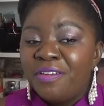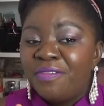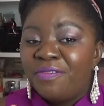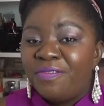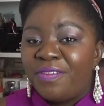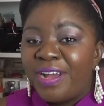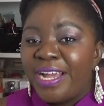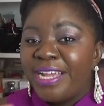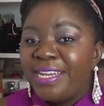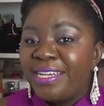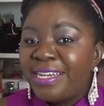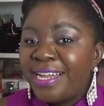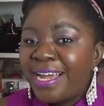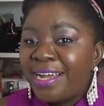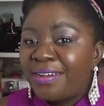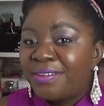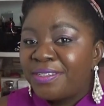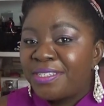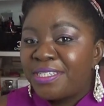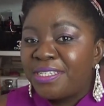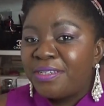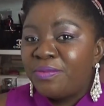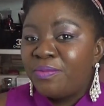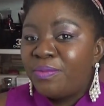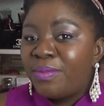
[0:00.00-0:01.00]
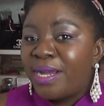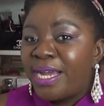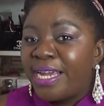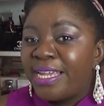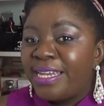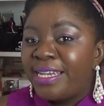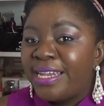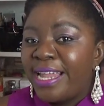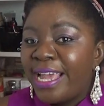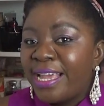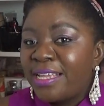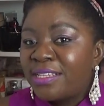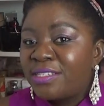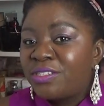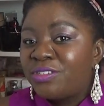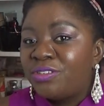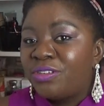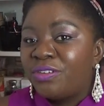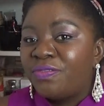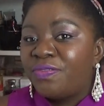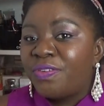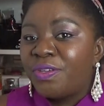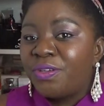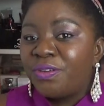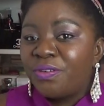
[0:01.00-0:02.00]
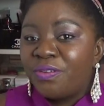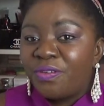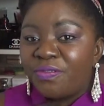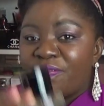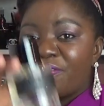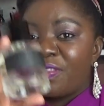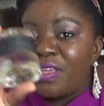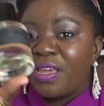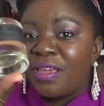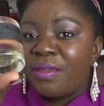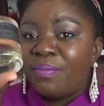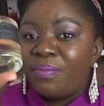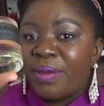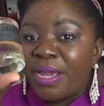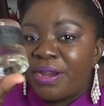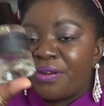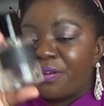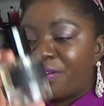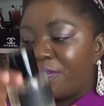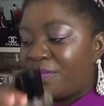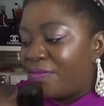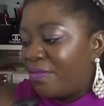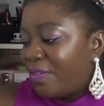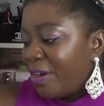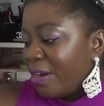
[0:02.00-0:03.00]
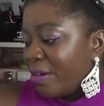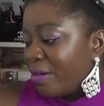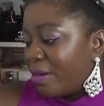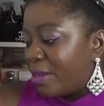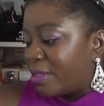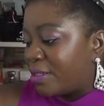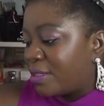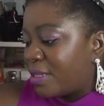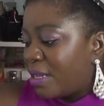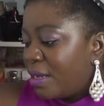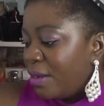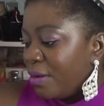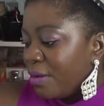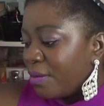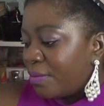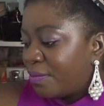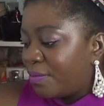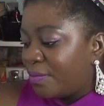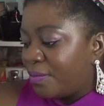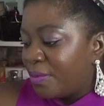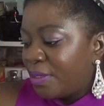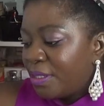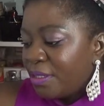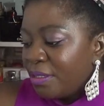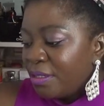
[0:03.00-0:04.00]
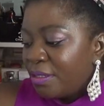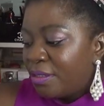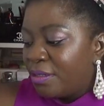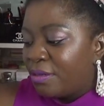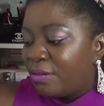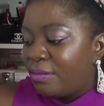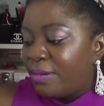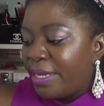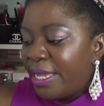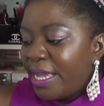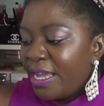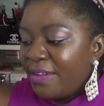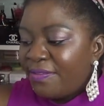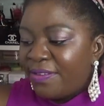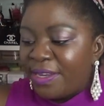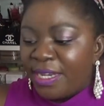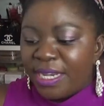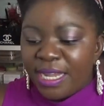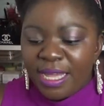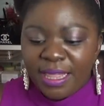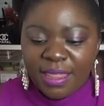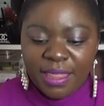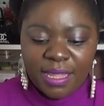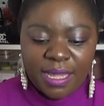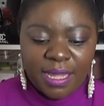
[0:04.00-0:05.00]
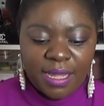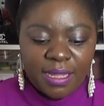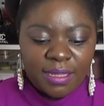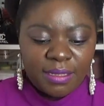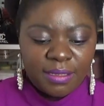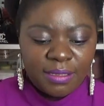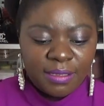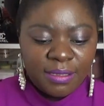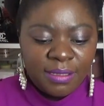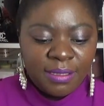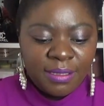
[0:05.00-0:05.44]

Find out in my next review of the Byron fragrance. Oh, we have another.